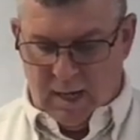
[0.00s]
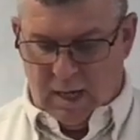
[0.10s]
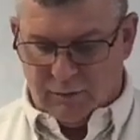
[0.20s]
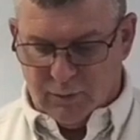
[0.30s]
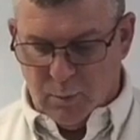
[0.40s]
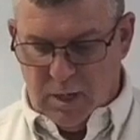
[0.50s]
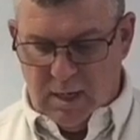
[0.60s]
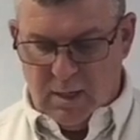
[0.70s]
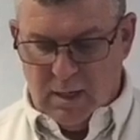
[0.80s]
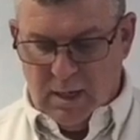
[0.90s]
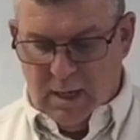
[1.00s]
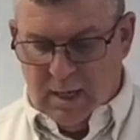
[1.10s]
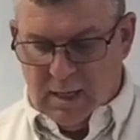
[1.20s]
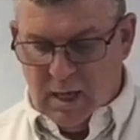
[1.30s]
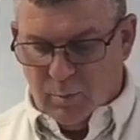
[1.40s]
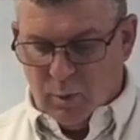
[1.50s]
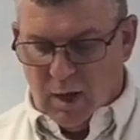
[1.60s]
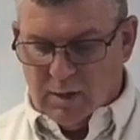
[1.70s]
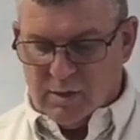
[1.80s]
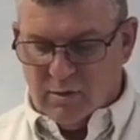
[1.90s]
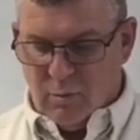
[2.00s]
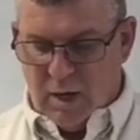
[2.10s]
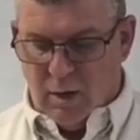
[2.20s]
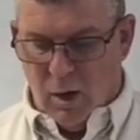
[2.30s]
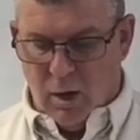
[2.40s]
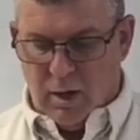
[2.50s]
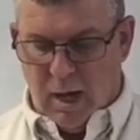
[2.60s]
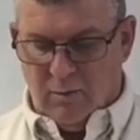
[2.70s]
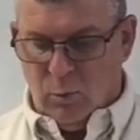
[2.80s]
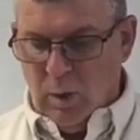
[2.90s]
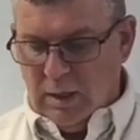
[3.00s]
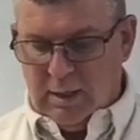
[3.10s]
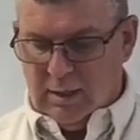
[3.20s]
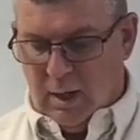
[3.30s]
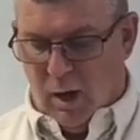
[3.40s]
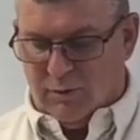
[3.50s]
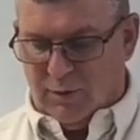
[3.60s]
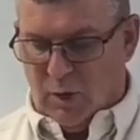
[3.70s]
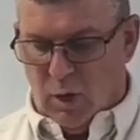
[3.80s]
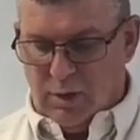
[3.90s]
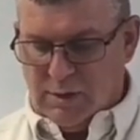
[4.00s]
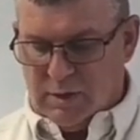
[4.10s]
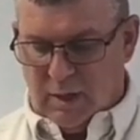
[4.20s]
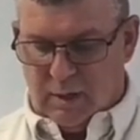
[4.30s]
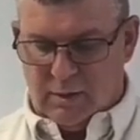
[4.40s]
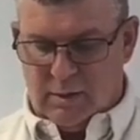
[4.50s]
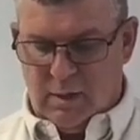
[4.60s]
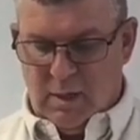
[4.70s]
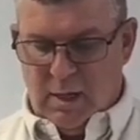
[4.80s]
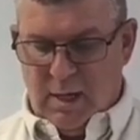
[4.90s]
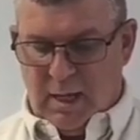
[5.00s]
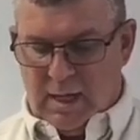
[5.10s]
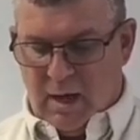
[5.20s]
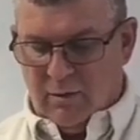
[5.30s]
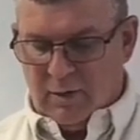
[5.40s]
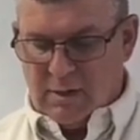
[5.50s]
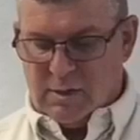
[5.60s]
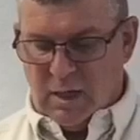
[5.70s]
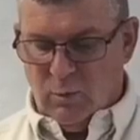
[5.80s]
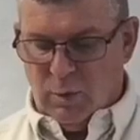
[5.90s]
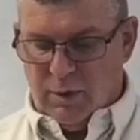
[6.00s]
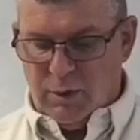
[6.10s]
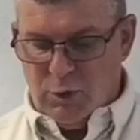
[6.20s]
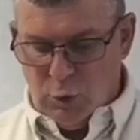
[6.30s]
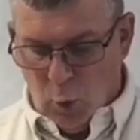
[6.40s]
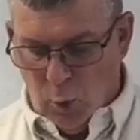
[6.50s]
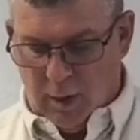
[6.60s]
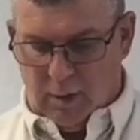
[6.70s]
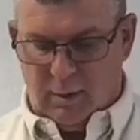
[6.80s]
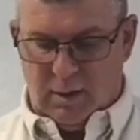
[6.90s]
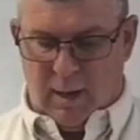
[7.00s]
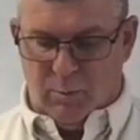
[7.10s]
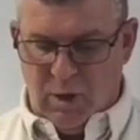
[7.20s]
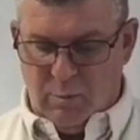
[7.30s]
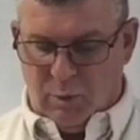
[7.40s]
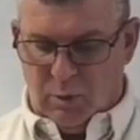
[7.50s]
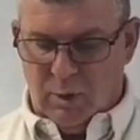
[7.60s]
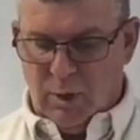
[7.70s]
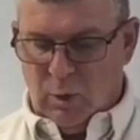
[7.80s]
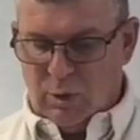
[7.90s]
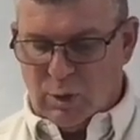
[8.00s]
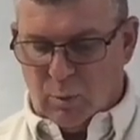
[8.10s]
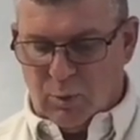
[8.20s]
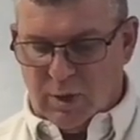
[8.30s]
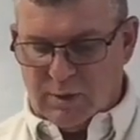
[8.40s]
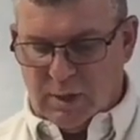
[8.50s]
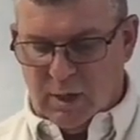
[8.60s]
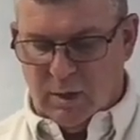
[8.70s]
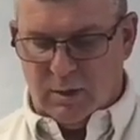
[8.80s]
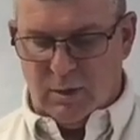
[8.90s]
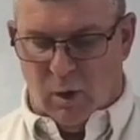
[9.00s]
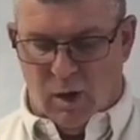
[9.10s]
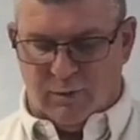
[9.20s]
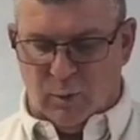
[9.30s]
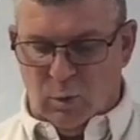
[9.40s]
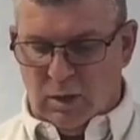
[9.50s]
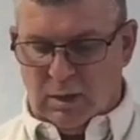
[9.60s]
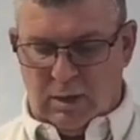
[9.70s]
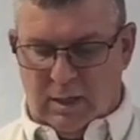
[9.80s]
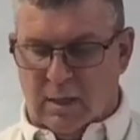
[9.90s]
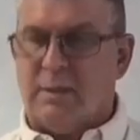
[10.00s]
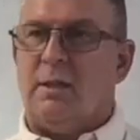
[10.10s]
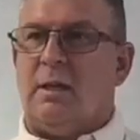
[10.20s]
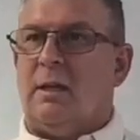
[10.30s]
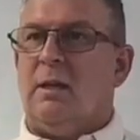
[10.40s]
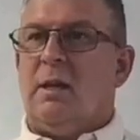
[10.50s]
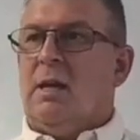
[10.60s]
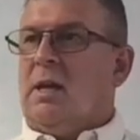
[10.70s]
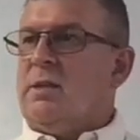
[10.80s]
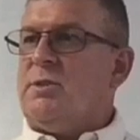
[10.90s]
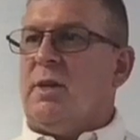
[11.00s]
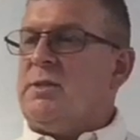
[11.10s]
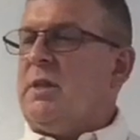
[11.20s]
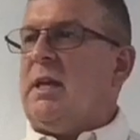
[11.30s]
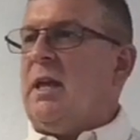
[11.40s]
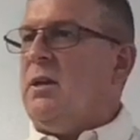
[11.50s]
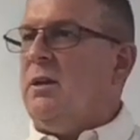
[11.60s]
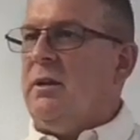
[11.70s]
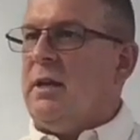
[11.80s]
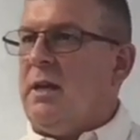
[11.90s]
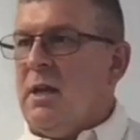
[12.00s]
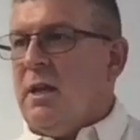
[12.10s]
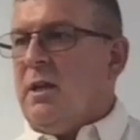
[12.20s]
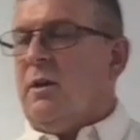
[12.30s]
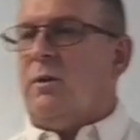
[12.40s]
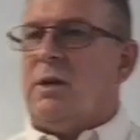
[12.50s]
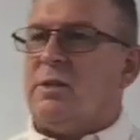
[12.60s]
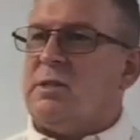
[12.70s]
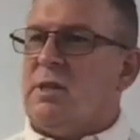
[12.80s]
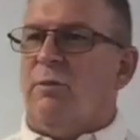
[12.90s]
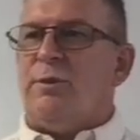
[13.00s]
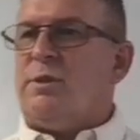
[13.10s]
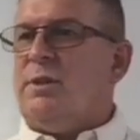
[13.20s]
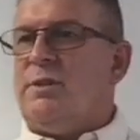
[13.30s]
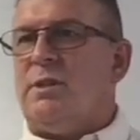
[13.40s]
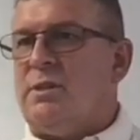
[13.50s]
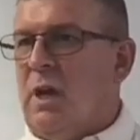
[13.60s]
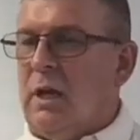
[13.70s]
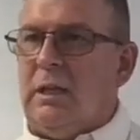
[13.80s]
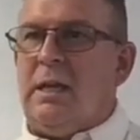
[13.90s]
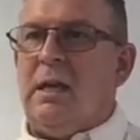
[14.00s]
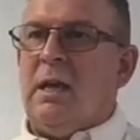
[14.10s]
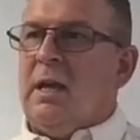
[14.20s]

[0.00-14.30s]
As for me, in the uprightness of mine heart, I have willingly offered all these things. And now have I seen with joy thy people, which are present here, to offer willingly unto thee. And this does the king good. Selfishness is ugly,